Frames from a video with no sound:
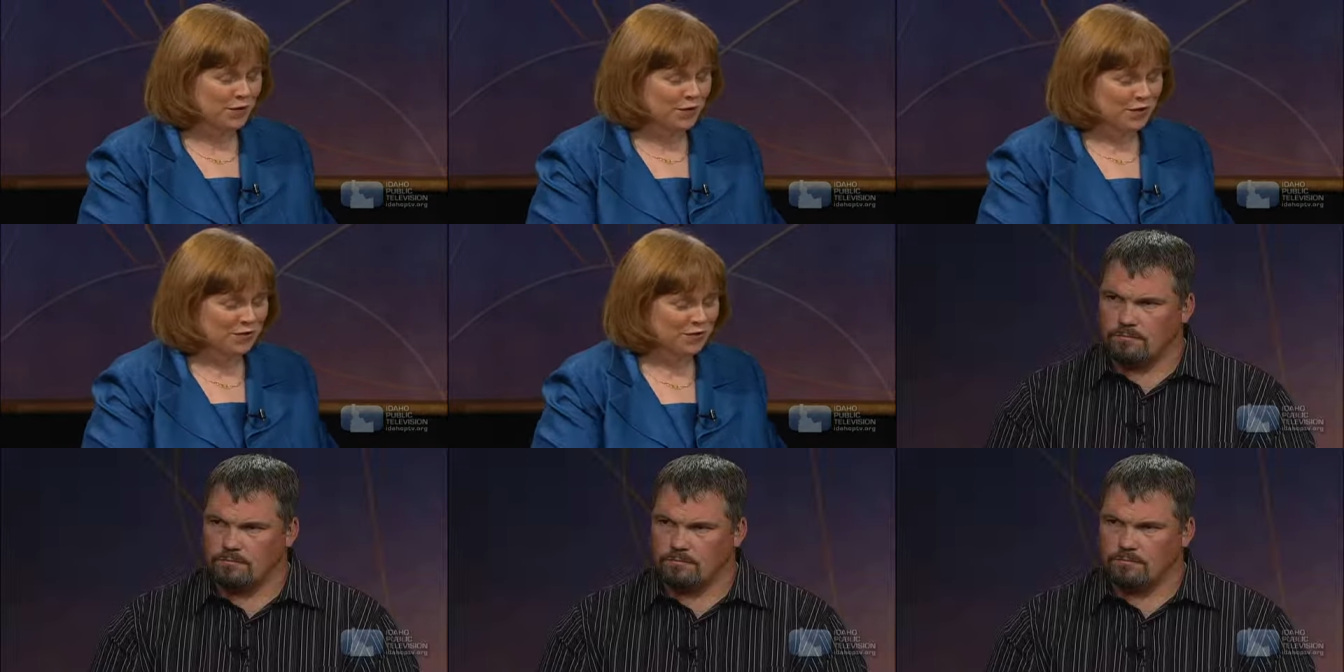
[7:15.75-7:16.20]

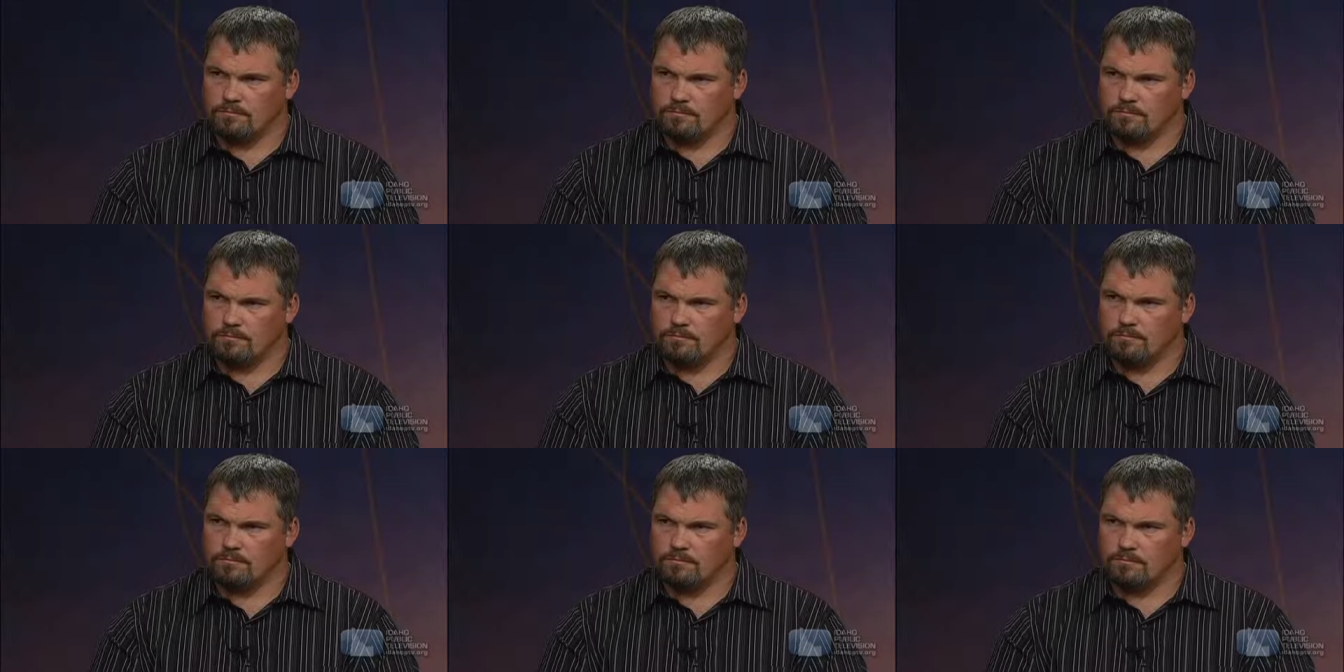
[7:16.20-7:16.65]
to
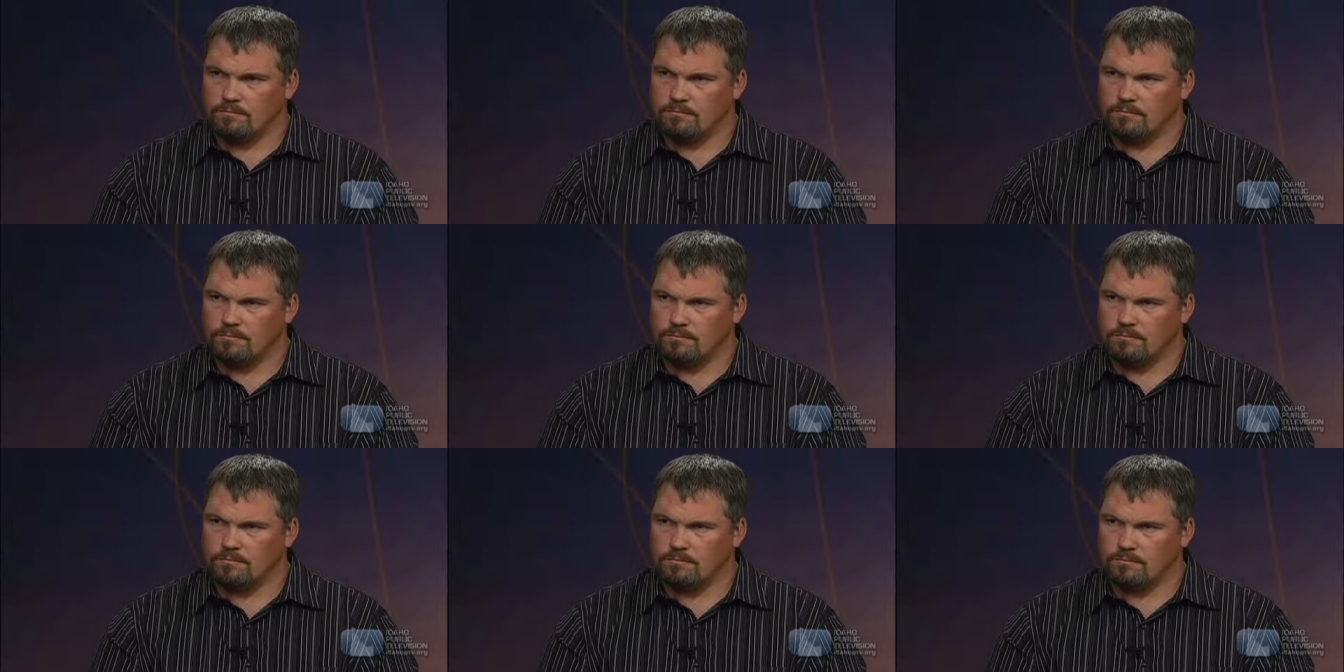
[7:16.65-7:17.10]
to more the
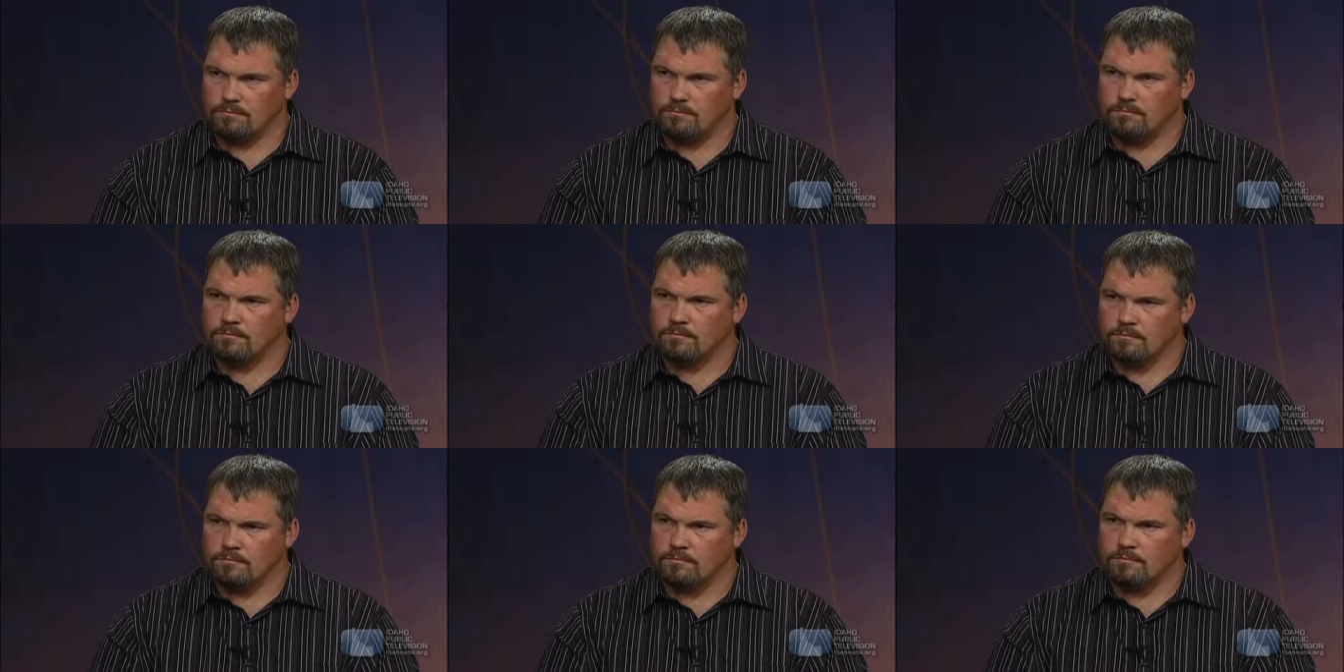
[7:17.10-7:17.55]
end of the
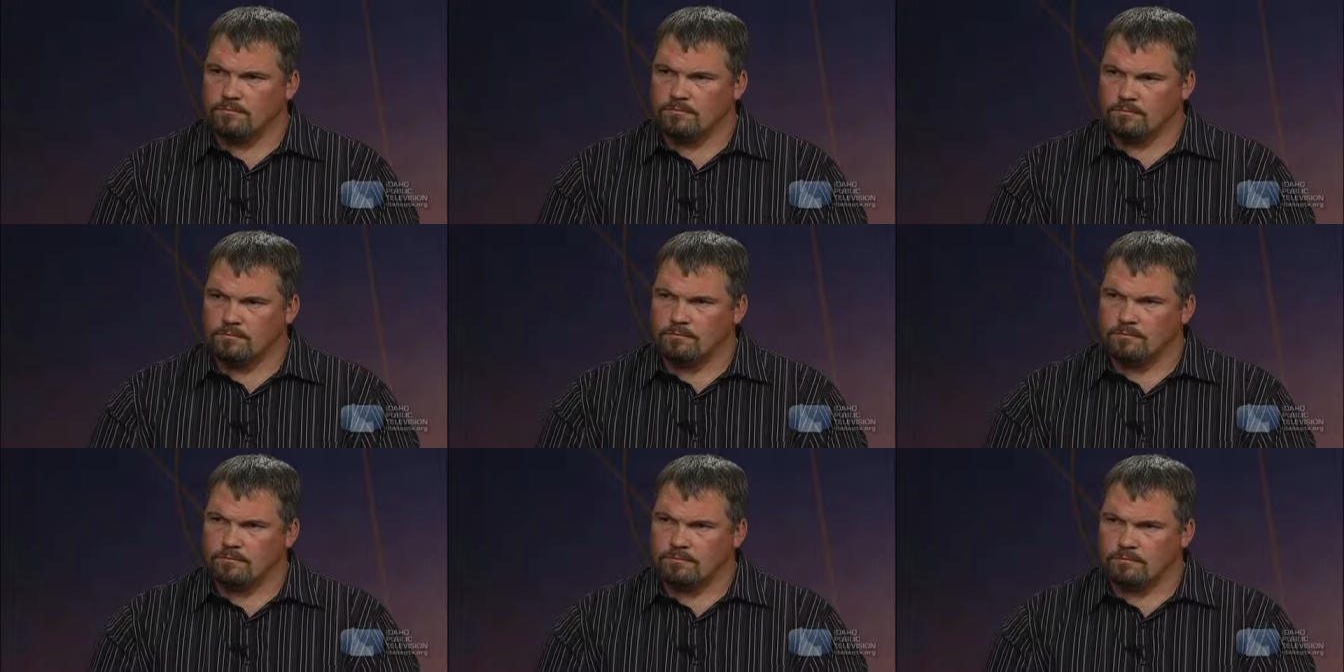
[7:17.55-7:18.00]
story. But
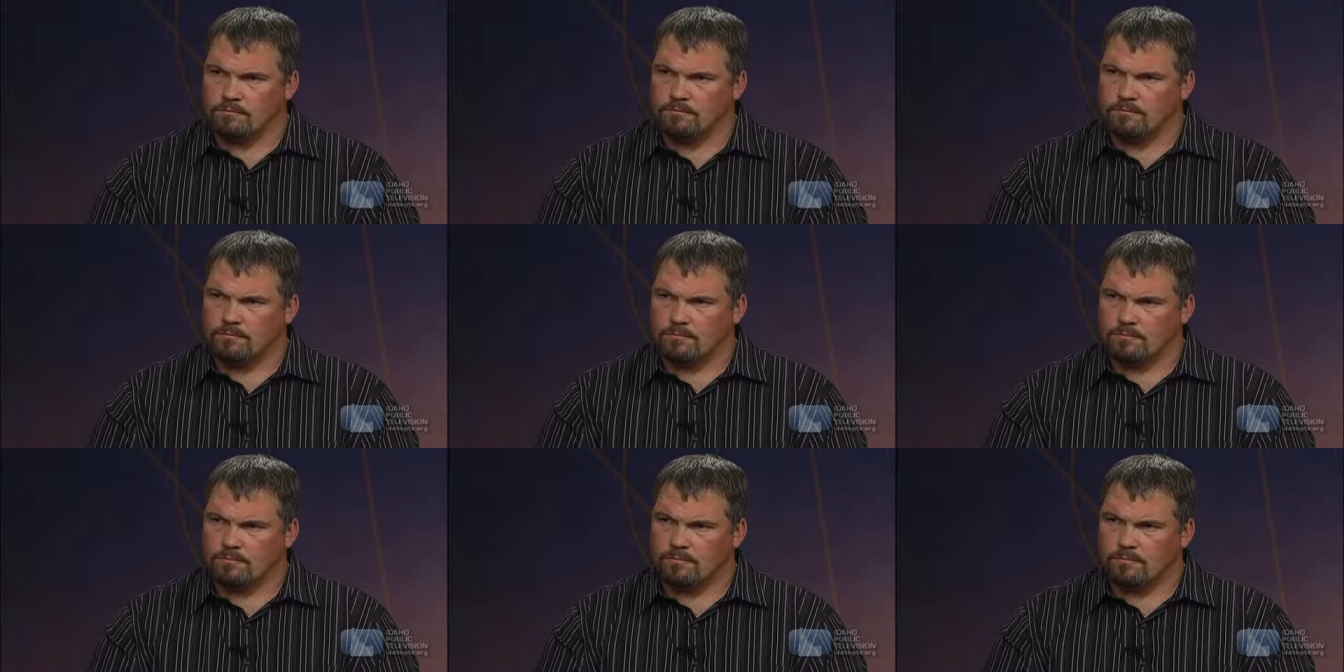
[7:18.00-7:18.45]
you're,
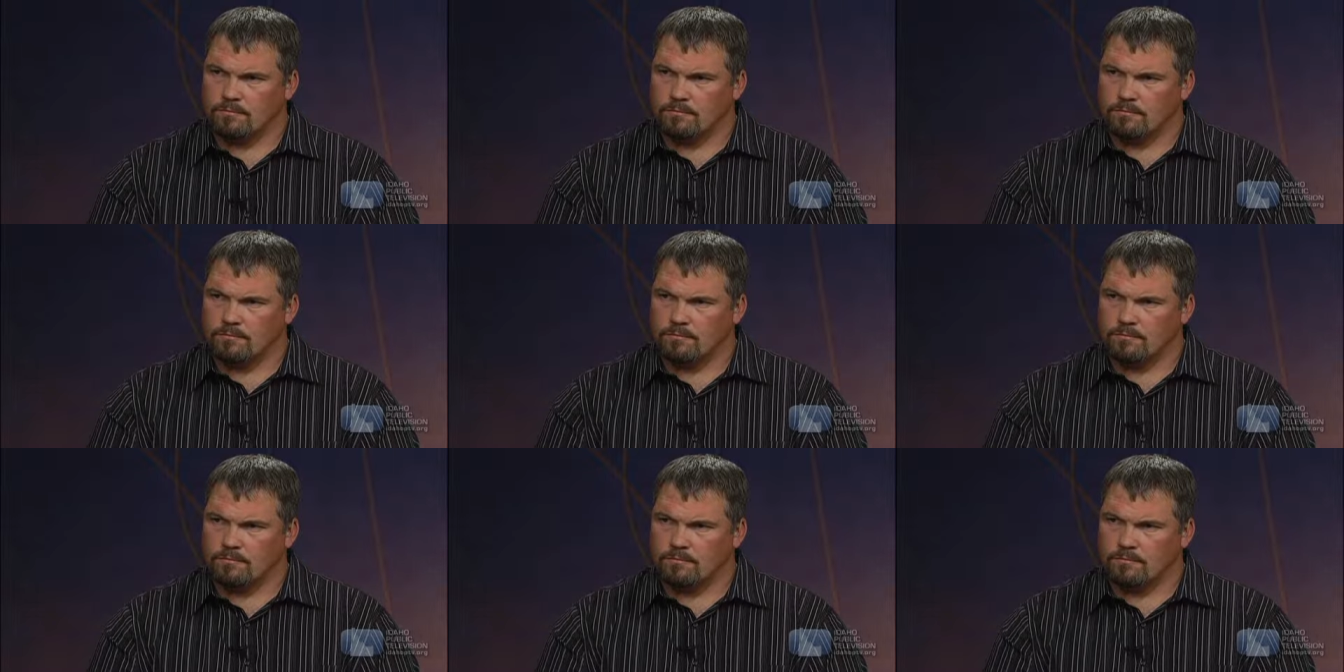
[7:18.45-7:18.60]
they,